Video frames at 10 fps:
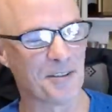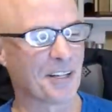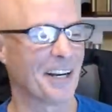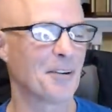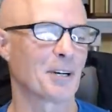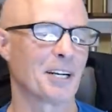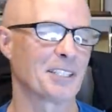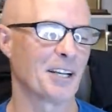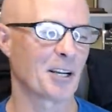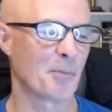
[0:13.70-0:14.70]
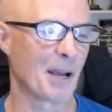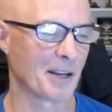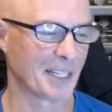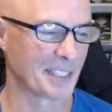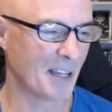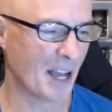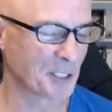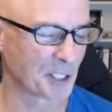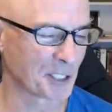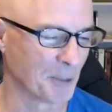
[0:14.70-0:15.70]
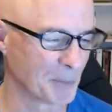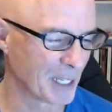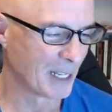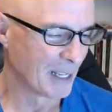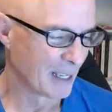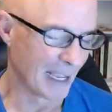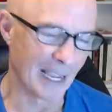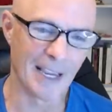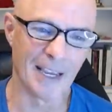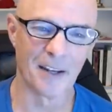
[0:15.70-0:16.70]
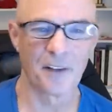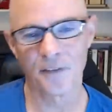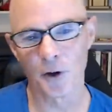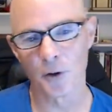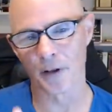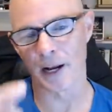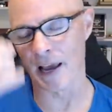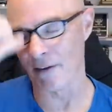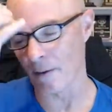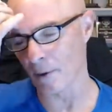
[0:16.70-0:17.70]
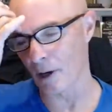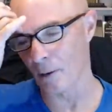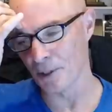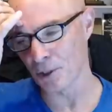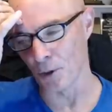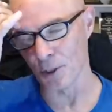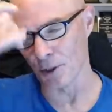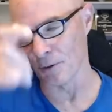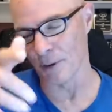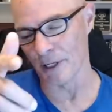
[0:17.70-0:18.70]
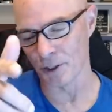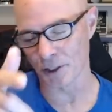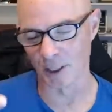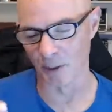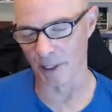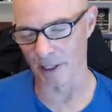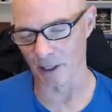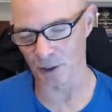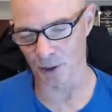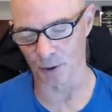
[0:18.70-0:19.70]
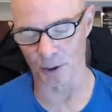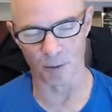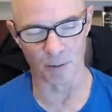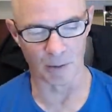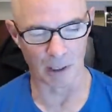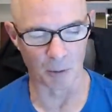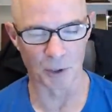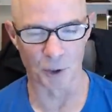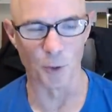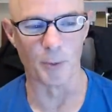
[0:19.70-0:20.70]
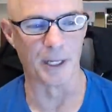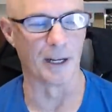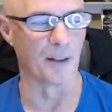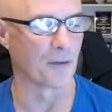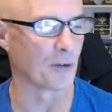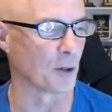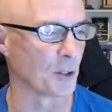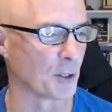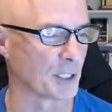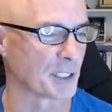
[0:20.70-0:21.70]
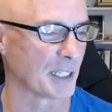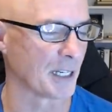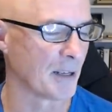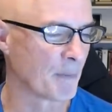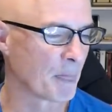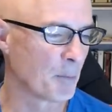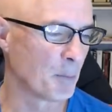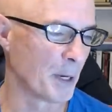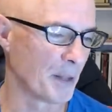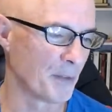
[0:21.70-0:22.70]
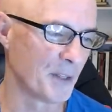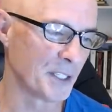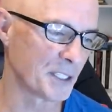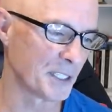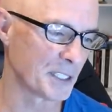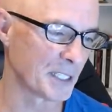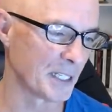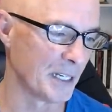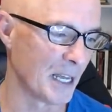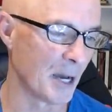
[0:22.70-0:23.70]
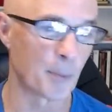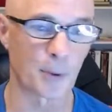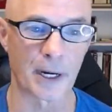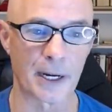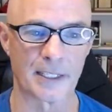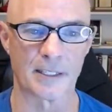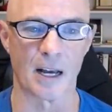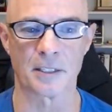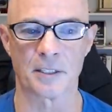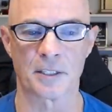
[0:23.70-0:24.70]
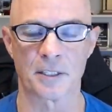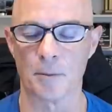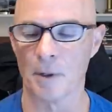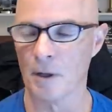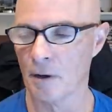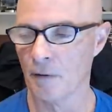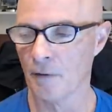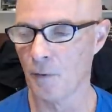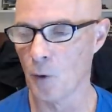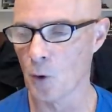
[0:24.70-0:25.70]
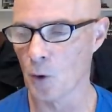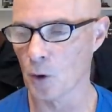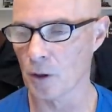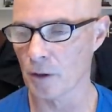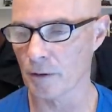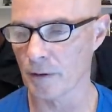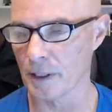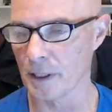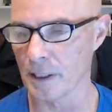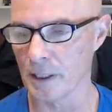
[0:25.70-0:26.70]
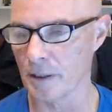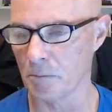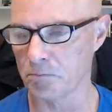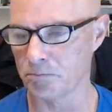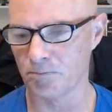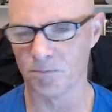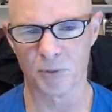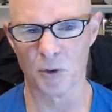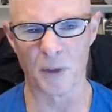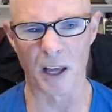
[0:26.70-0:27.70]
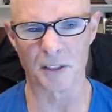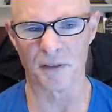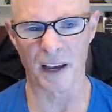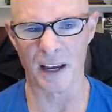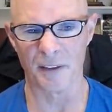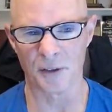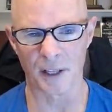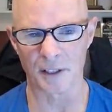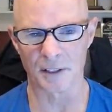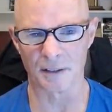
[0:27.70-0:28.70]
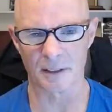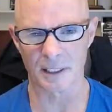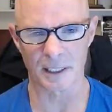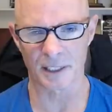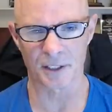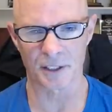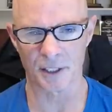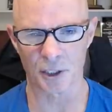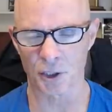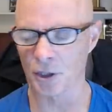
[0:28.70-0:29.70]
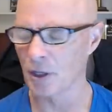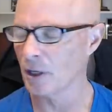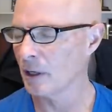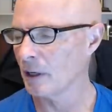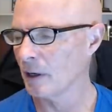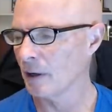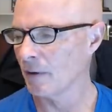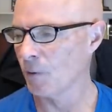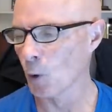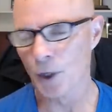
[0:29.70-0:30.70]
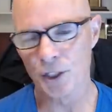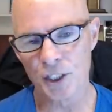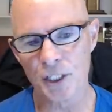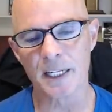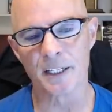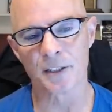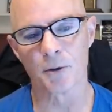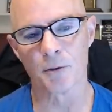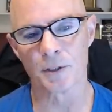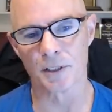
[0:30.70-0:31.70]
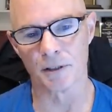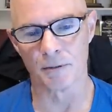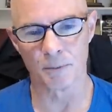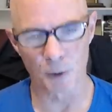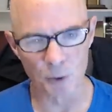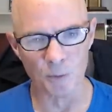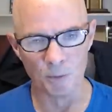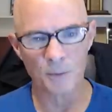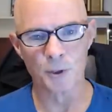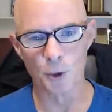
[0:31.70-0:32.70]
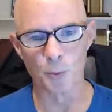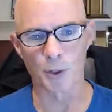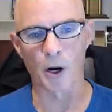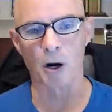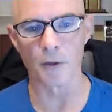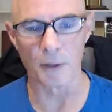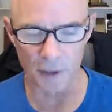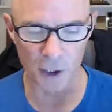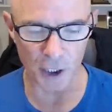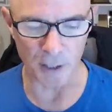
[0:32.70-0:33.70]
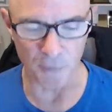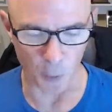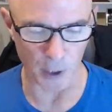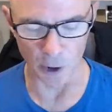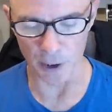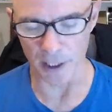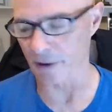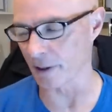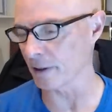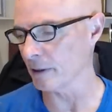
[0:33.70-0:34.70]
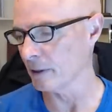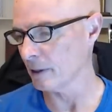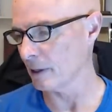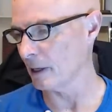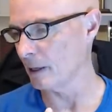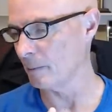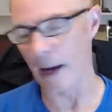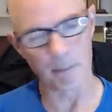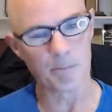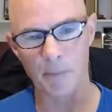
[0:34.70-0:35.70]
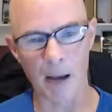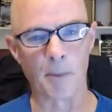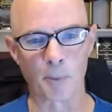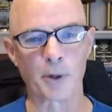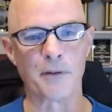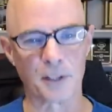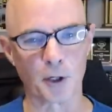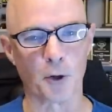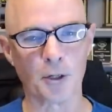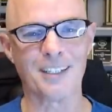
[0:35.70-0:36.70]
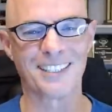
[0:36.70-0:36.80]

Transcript: Tonight, we're going to talk about exhaust systems, and the photo that I have up, I'll, I'll be showing you in just a little bit. I'll show you. Uh, we'll zoom in on the photo. You can see, but this is an upgrade exhaust system for the 2005, 2006 ish Ford GT. So it was the supercar, the GT40 looking thing. Um, I'm I'm a previous owner,